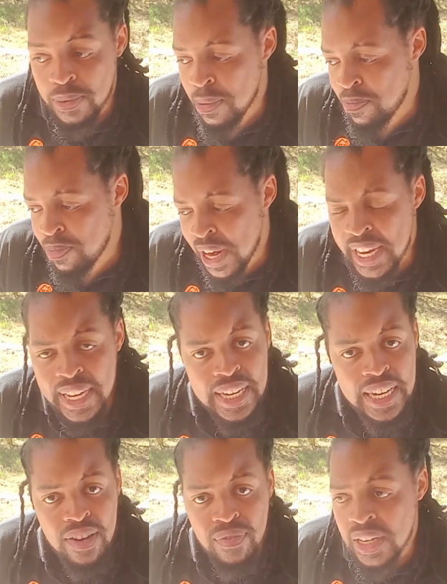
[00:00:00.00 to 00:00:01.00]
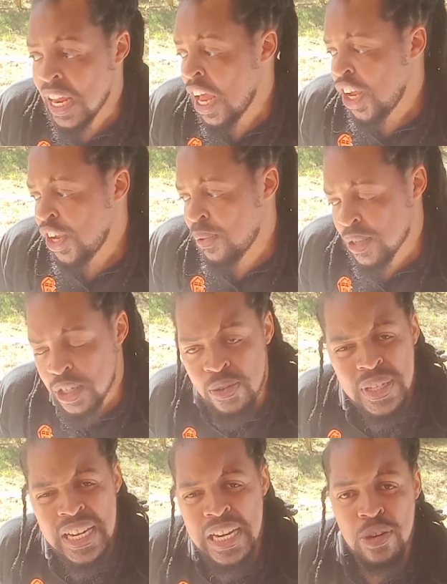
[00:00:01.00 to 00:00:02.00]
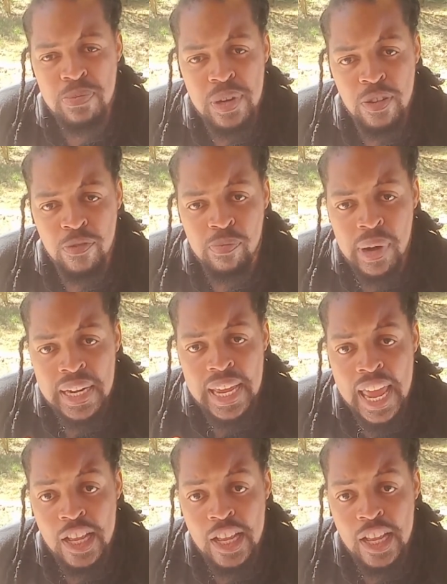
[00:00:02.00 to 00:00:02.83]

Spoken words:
They were breaking even, he was losing a little bit of money,